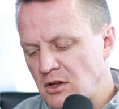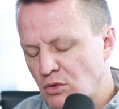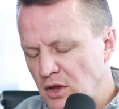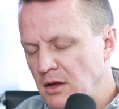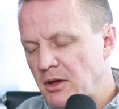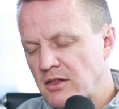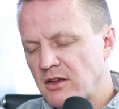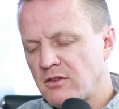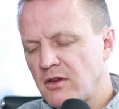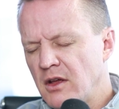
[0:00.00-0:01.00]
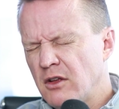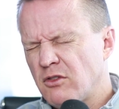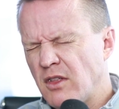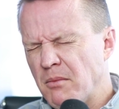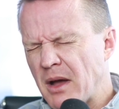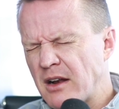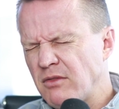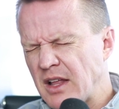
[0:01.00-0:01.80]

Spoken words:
think about this. So the amount of